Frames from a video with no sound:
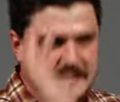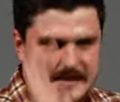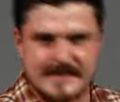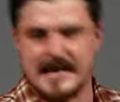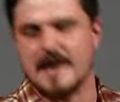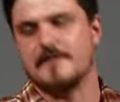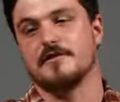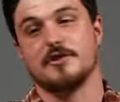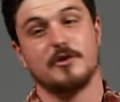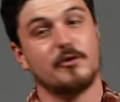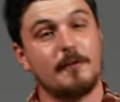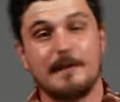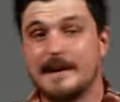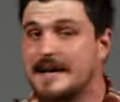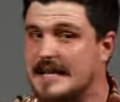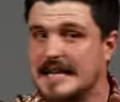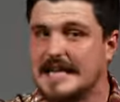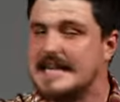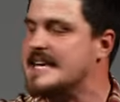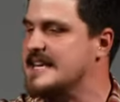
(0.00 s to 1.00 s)
7. You will be
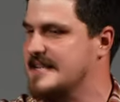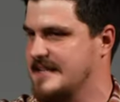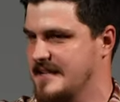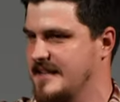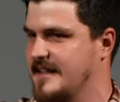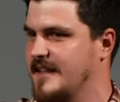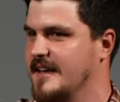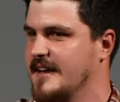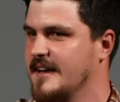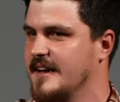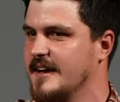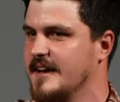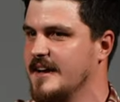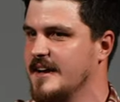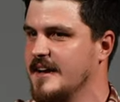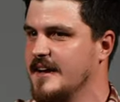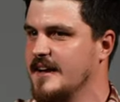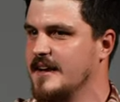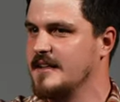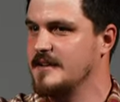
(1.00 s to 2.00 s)
clean.
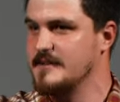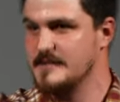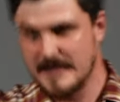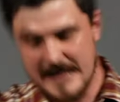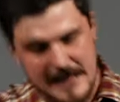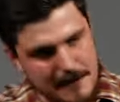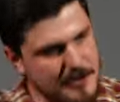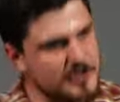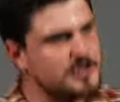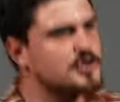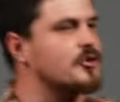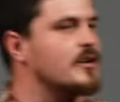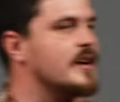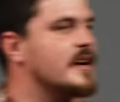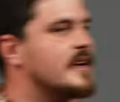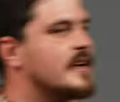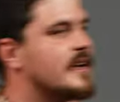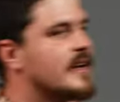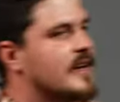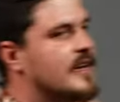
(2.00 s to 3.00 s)
There's an
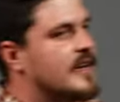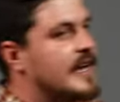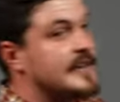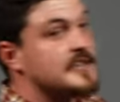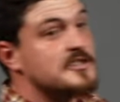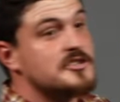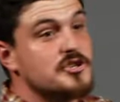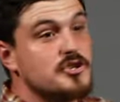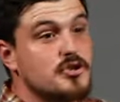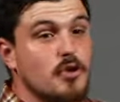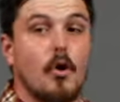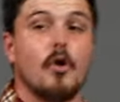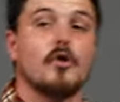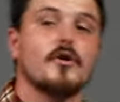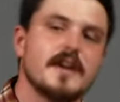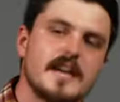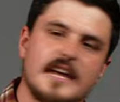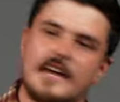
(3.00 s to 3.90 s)
imagery in a story